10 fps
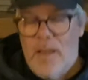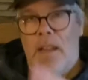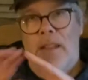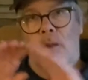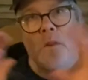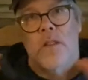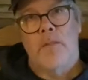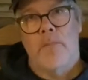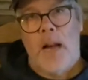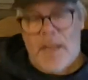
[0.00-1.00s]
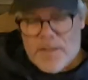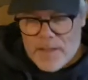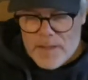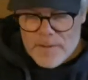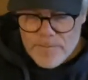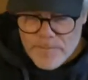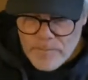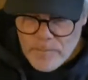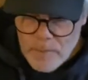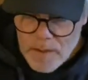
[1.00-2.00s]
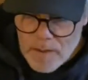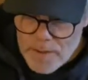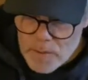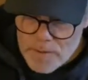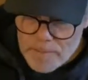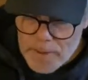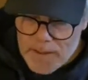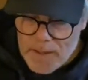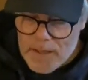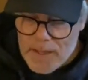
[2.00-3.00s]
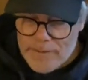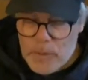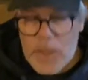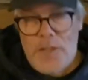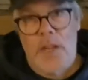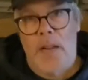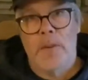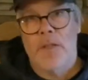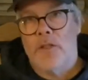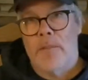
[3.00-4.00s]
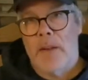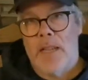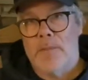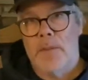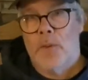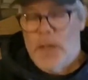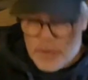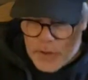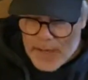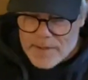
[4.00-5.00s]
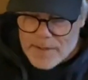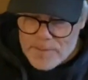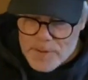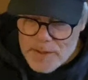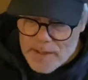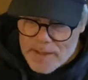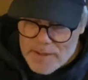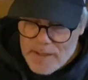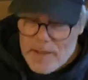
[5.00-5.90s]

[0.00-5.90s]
In the world of boxing, there was a big heavyweight championship match between Jack Dempsey and